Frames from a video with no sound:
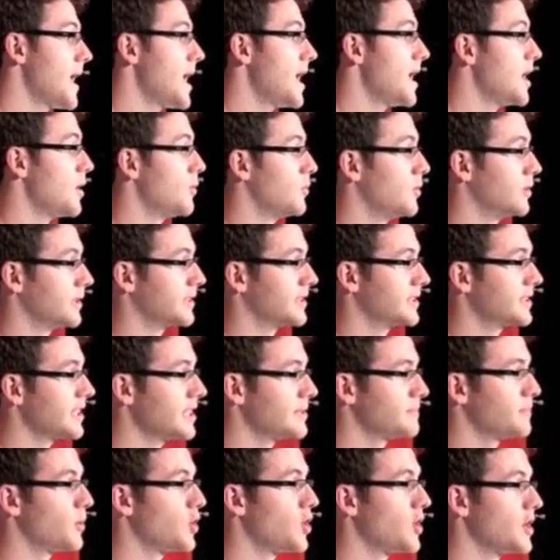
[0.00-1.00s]
It was at
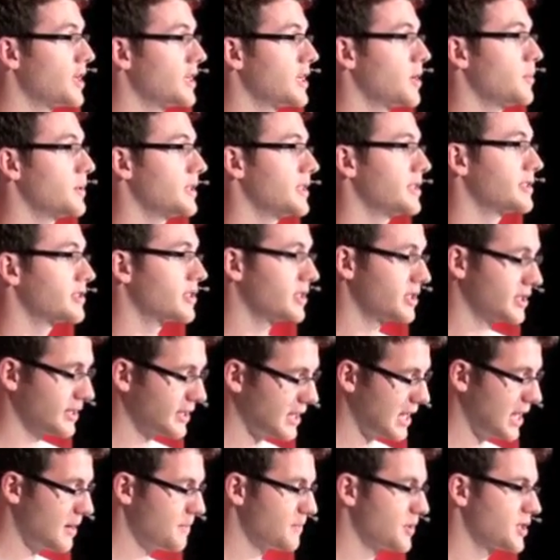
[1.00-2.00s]
this point they were
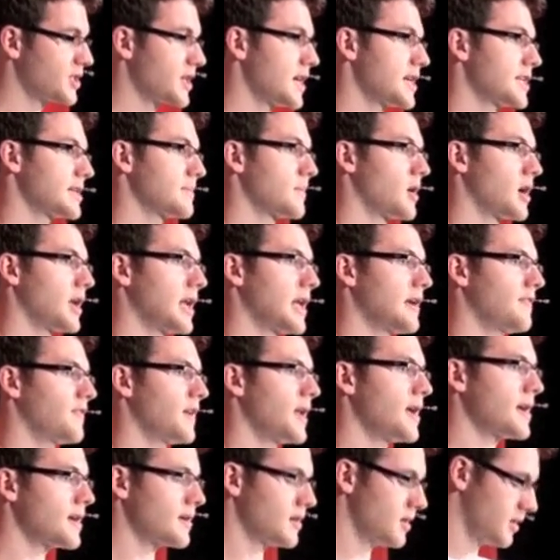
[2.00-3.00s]
discussing amputating my left
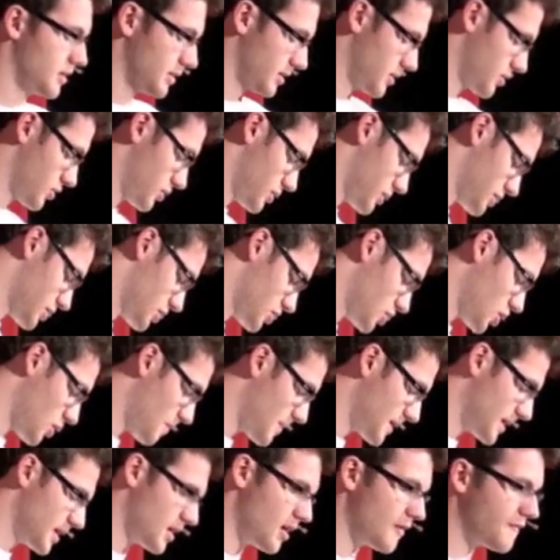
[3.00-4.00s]
leg, so just
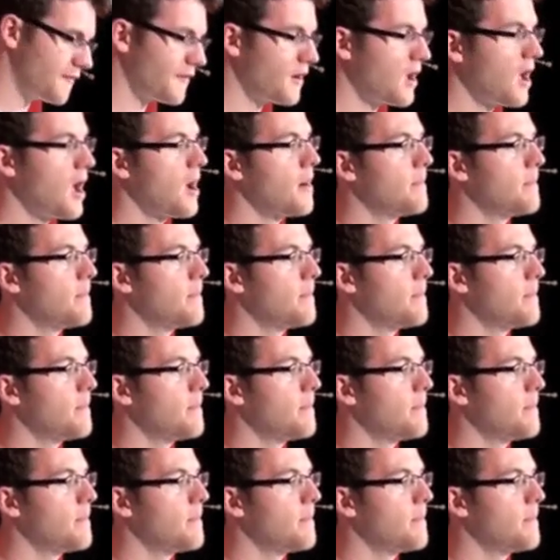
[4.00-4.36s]
chopping it off.